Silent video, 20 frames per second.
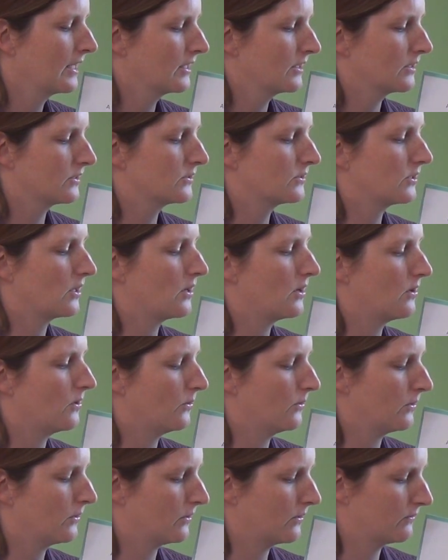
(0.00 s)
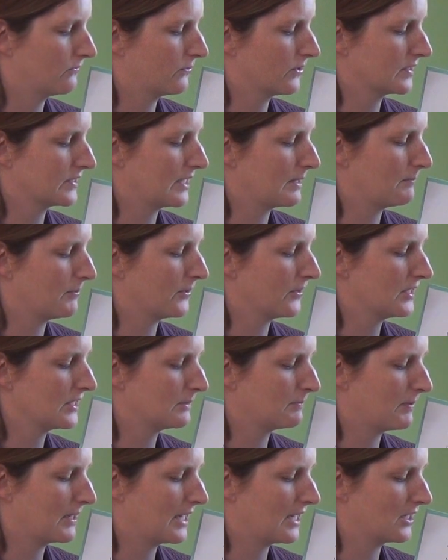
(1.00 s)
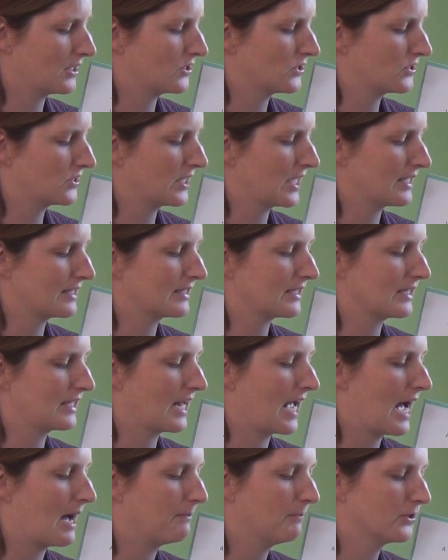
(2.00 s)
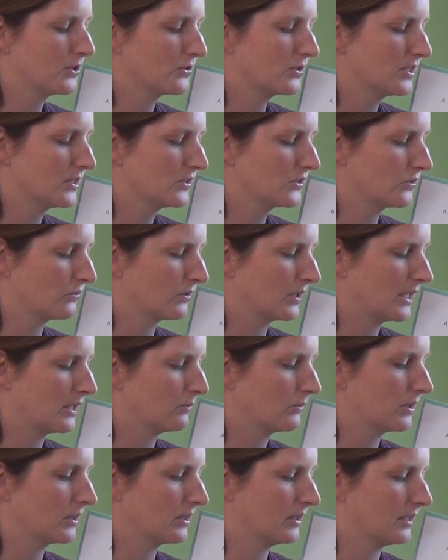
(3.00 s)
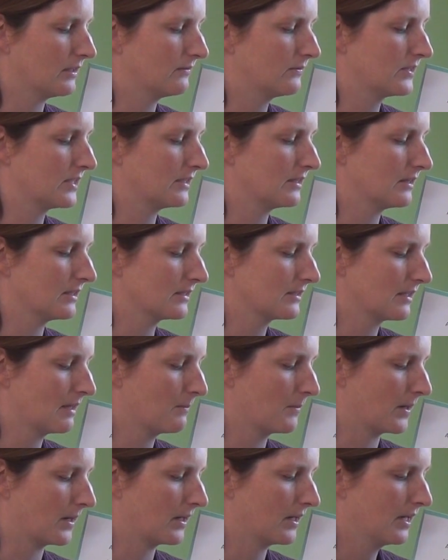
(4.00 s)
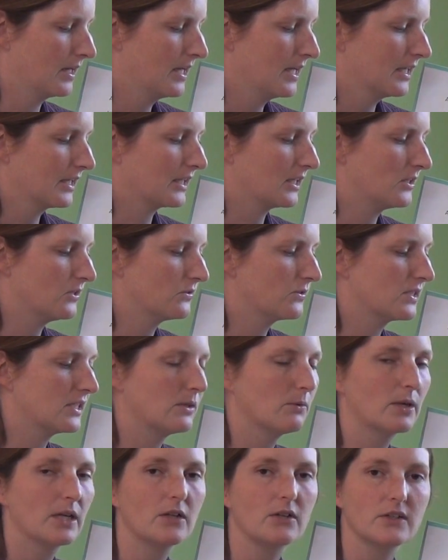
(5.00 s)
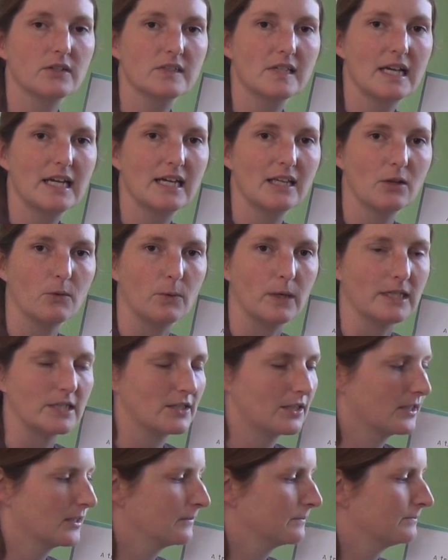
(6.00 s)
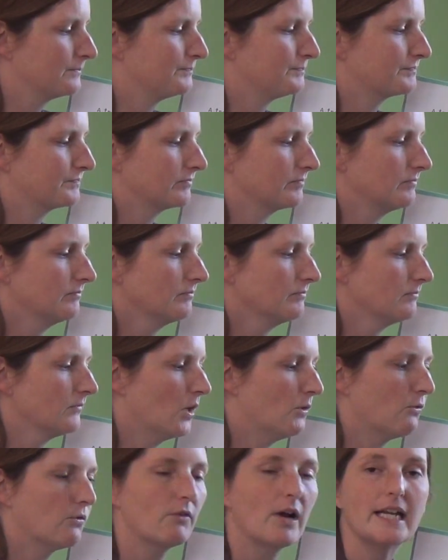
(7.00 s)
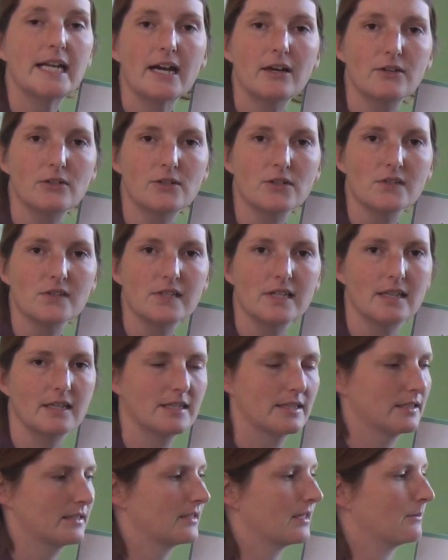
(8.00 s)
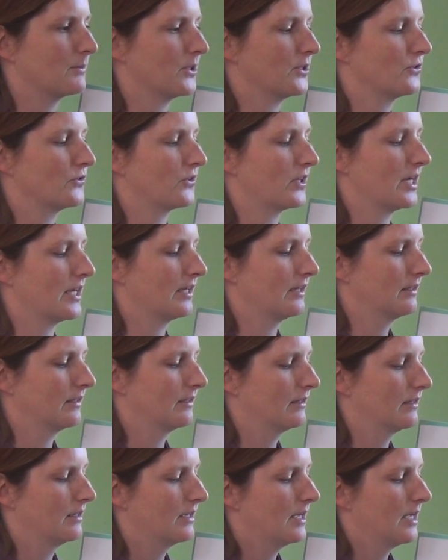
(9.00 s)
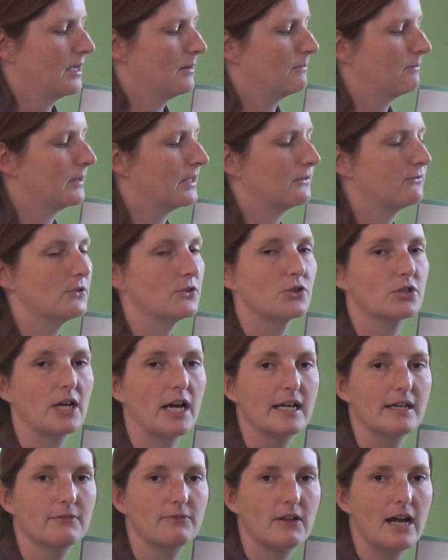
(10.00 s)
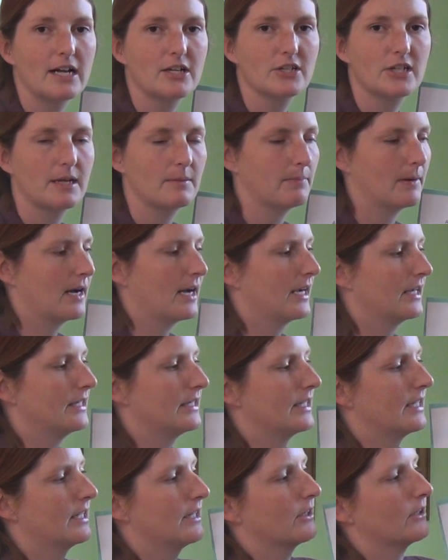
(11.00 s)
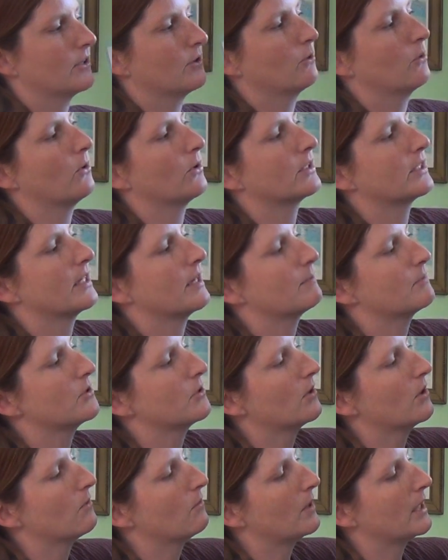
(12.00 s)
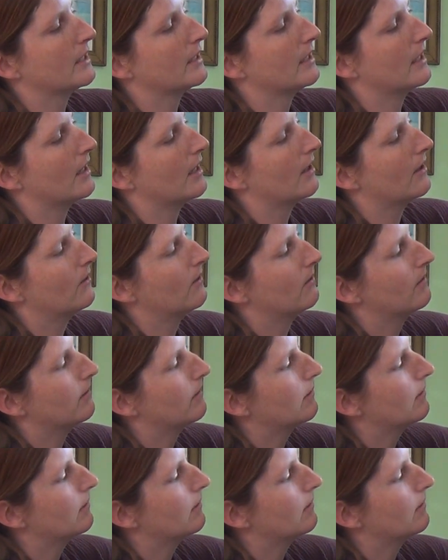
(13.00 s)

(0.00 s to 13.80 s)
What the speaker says: So, for example, this page says, "An apple tree is green with leaves in the summer. Can you see what it looks like in the winter?" Right now you just see the summer tree. But if you shine a flashlight behind it or you hold it up to a window,